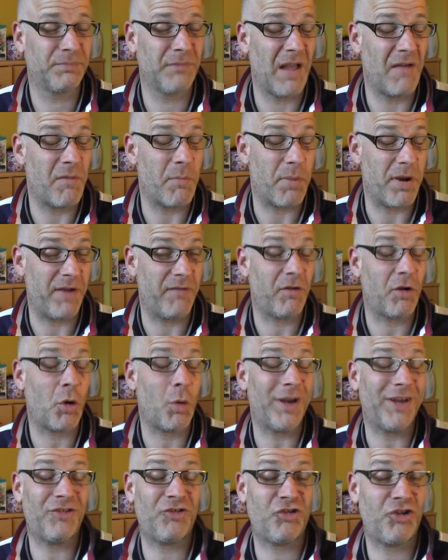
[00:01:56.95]
a bit of a
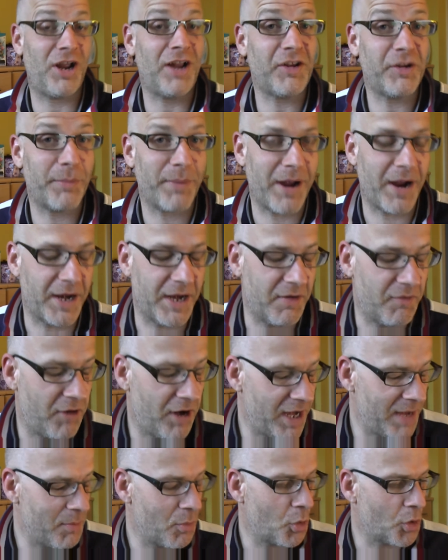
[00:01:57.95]
quick chat about it,
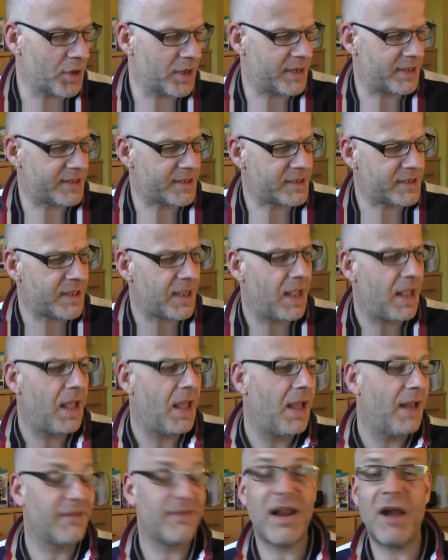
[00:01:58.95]
really, more than anything.
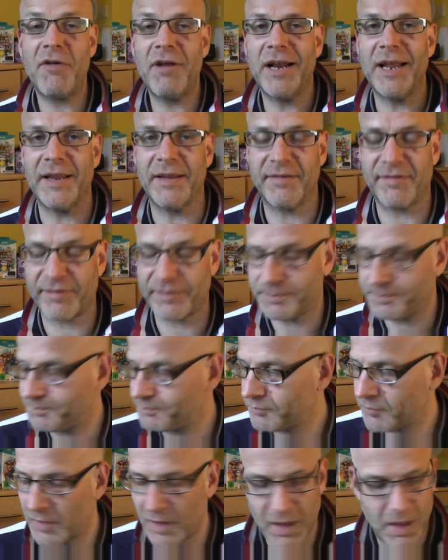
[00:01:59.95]
Atari Lynx.
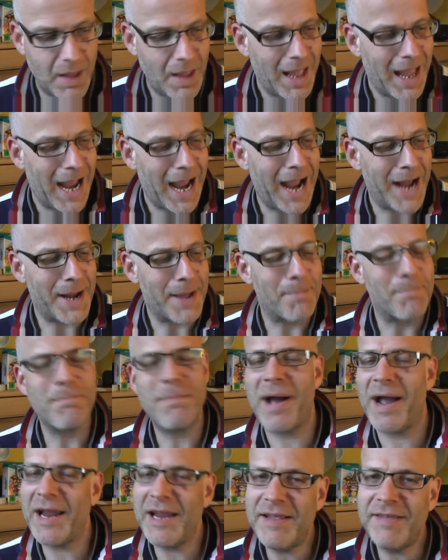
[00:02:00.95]
An
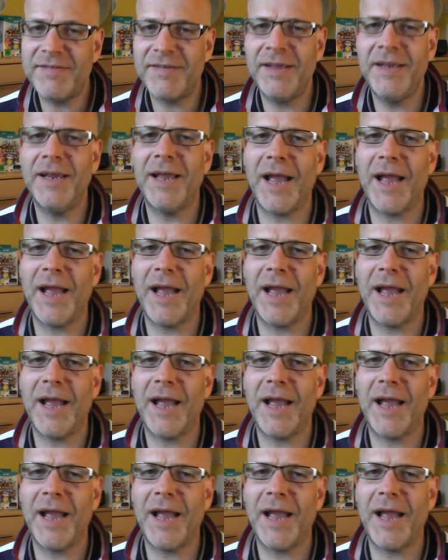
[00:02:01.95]
amazing